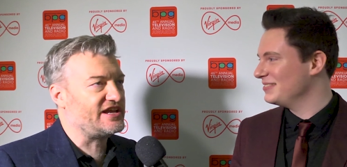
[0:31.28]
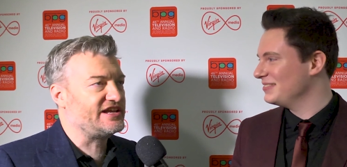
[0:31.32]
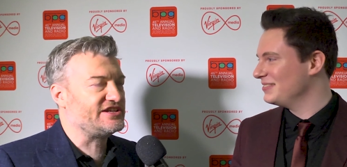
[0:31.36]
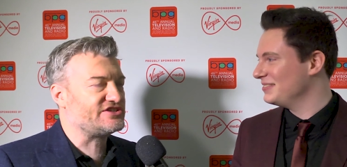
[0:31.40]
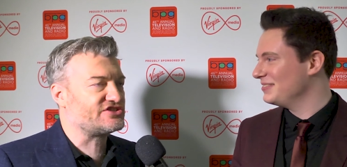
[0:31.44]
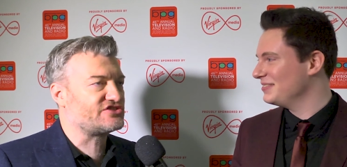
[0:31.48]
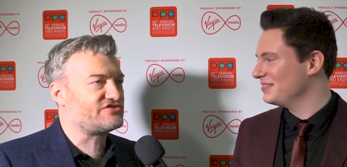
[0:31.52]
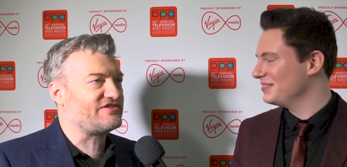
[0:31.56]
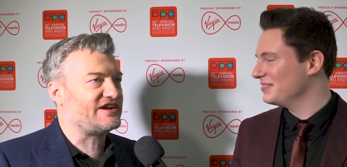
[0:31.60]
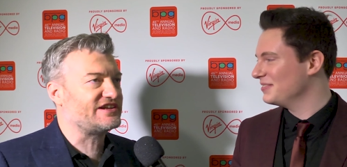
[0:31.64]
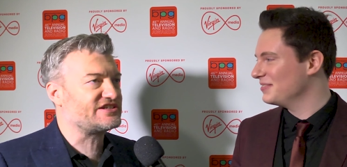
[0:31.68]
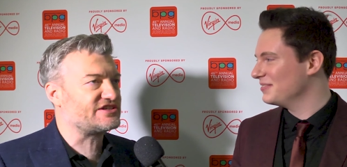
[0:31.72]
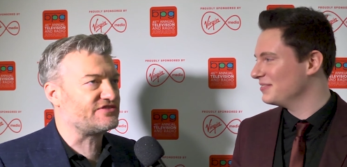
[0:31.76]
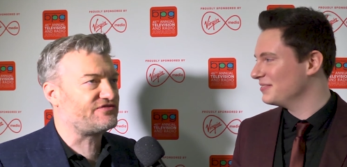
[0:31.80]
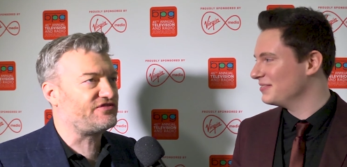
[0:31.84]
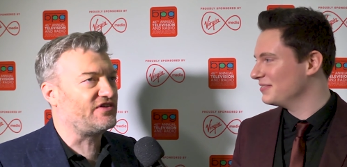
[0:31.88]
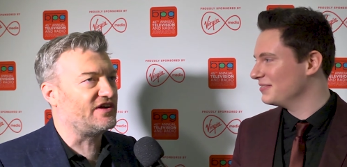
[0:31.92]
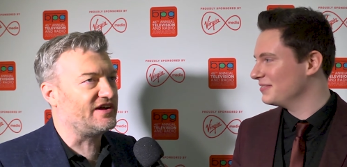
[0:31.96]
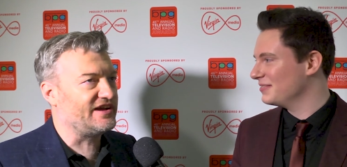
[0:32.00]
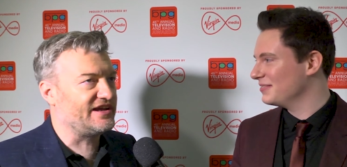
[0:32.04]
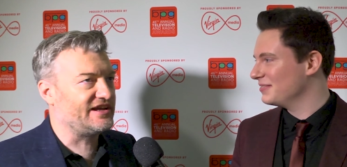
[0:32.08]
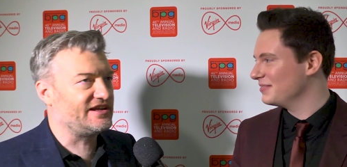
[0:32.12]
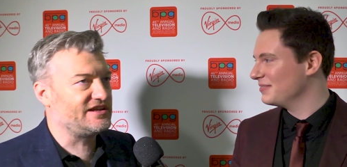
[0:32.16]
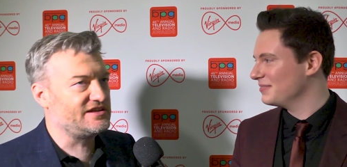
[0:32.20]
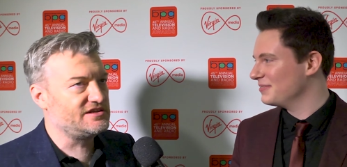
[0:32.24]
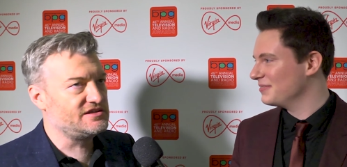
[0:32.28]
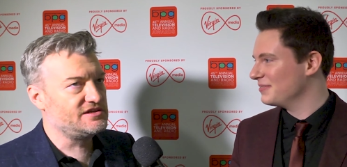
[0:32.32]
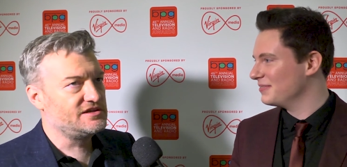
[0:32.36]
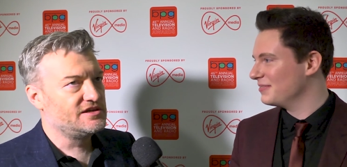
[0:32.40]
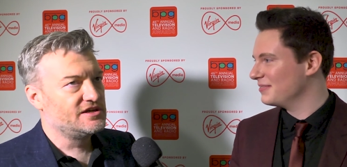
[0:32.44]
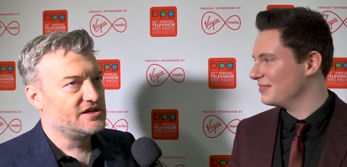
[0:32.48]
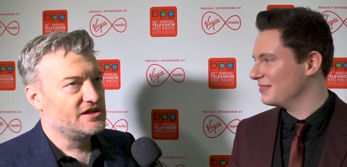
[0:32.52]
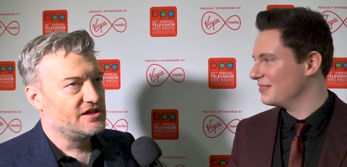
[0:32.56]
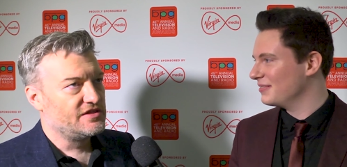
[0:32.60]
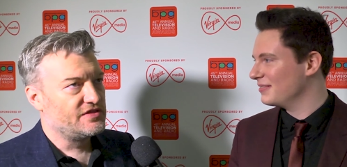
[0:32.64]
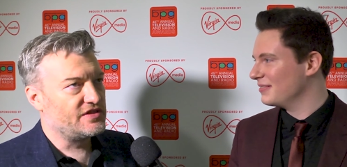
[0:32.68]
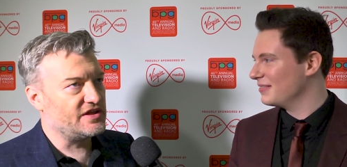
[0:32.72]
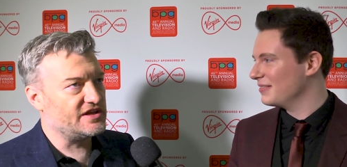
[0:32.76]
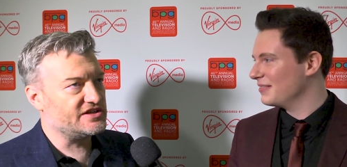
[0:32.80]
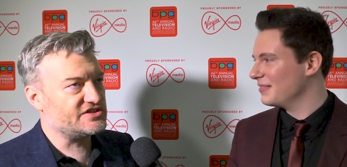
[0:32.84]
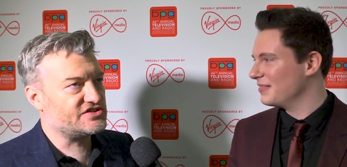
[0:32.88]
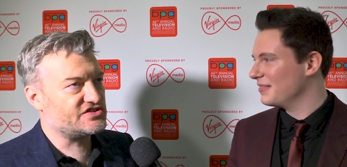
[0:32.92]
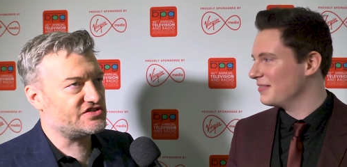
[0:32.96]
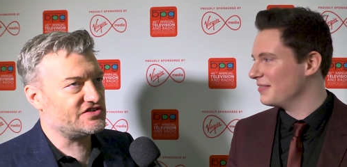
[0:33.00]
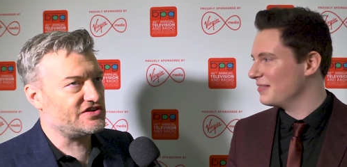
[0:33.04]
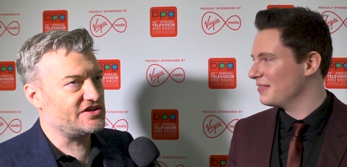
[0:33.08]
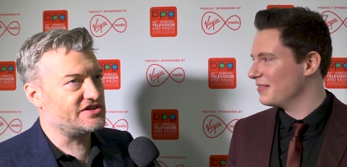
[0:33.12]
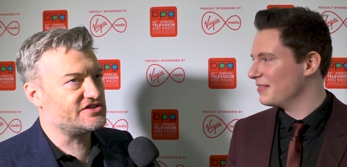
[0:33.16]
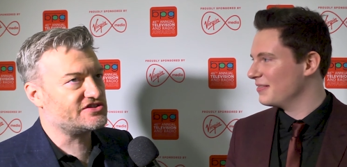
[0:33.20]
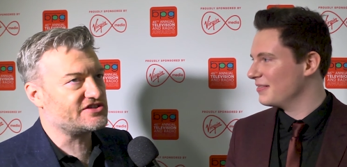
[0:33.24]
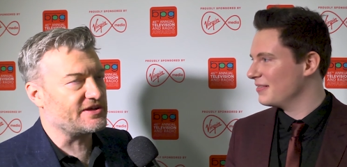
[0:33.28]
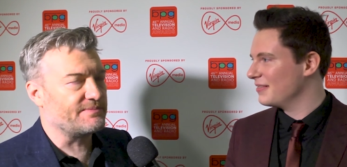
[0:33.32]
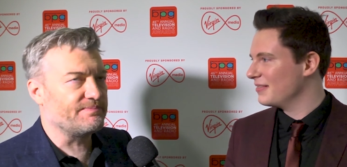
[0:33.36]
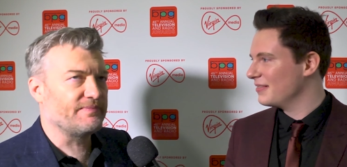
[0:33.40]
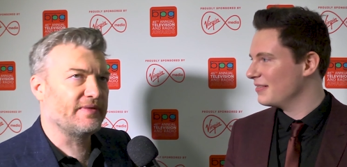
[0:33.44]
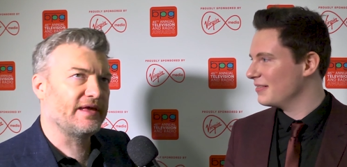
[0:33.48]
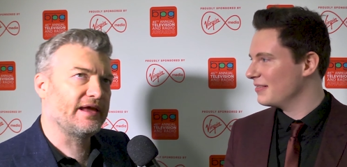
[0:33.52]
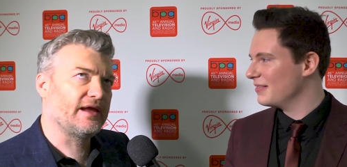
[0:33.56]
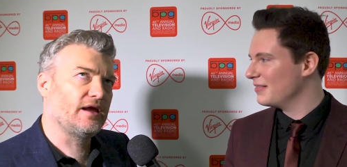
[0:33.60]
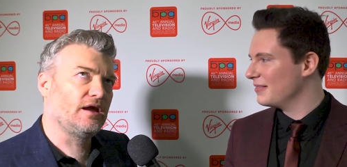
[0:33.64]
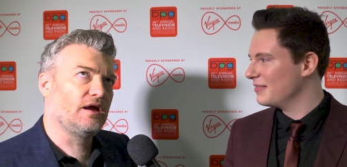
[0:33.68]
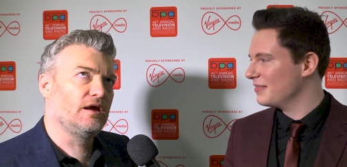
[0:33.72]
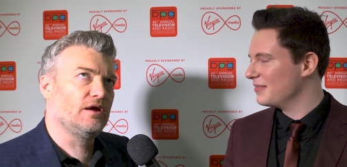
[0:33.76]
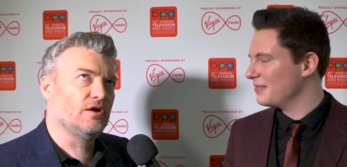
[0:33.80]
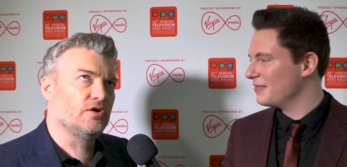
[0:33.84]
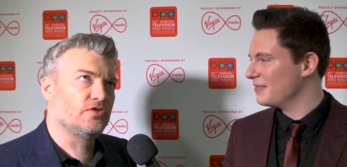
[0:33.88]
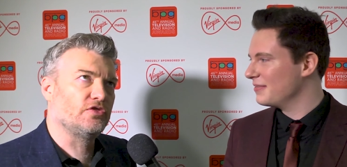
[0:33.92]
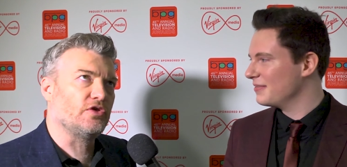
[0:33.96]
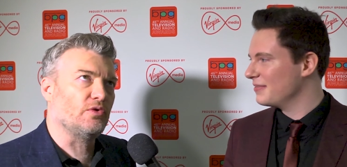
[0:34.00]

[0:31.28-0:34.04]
Speaker 1: it's gratifying that something